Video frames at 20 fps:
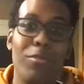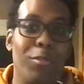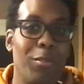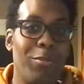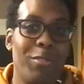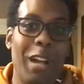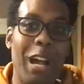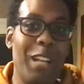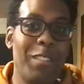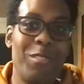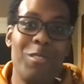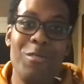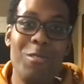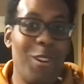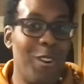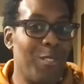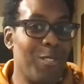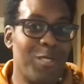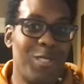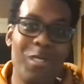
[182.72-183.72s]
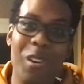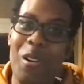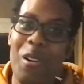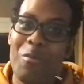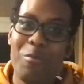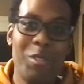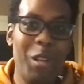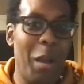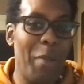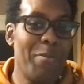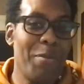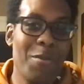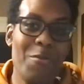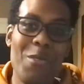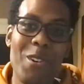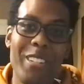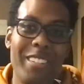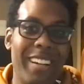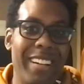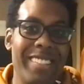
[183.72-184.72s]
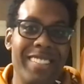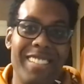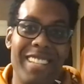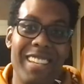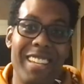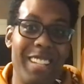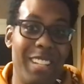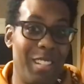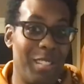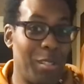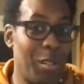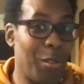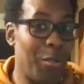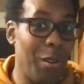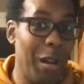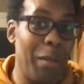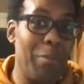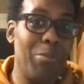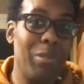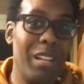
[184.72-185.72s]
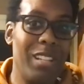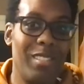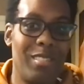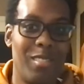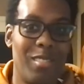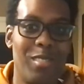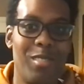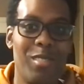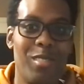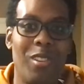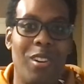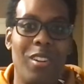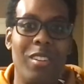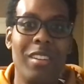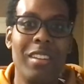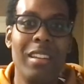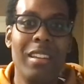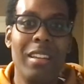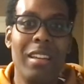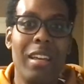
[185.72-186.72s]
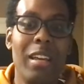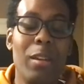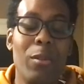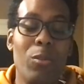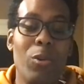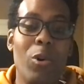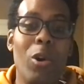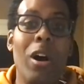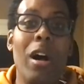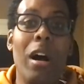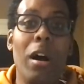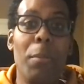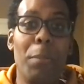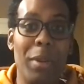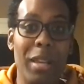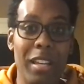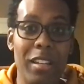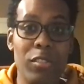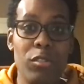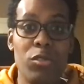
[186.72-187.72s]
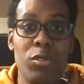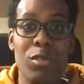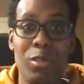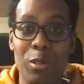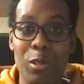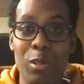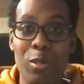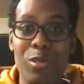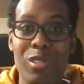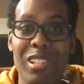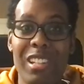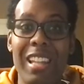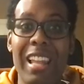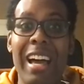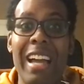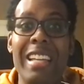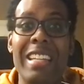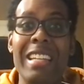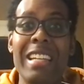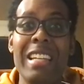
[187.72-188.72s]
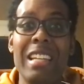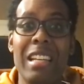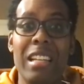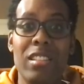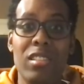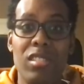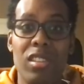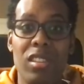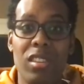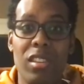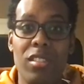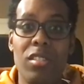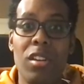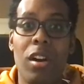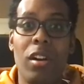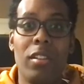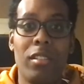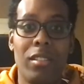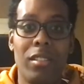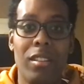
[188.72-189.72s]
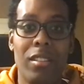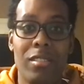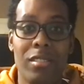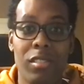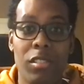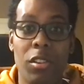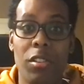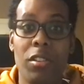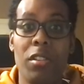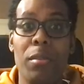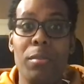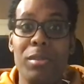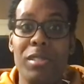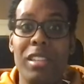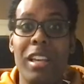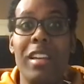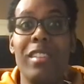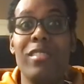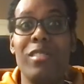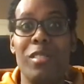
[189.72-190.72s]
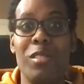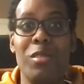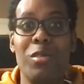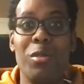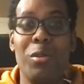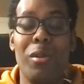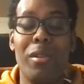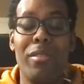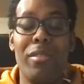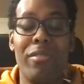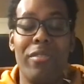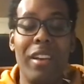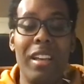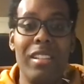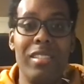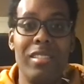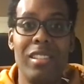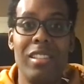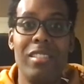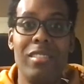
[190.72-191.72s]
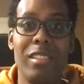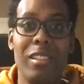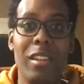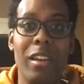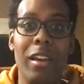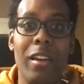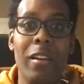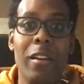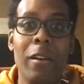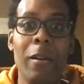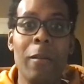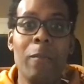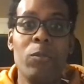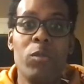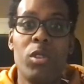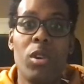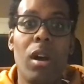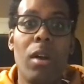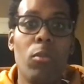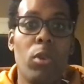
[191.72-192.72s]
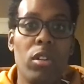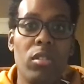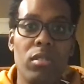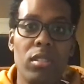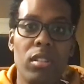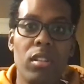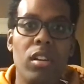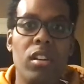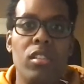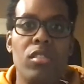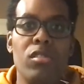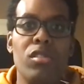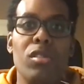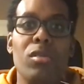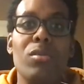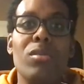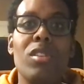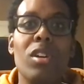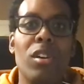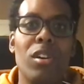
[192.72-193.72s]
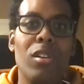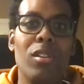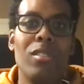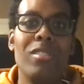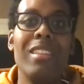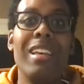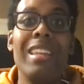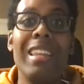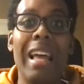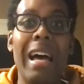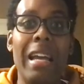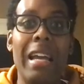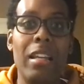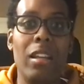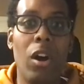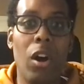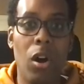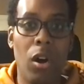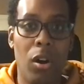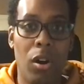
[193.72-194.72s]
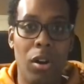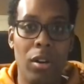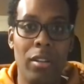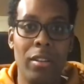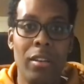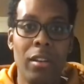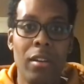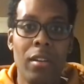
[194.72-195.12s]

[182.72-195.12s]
you've got to, go to Psalm chapter 119. It's a great place to start. It will help introduce light into the dark circumstance that you are facing today. So I want to encourage you, turn the light on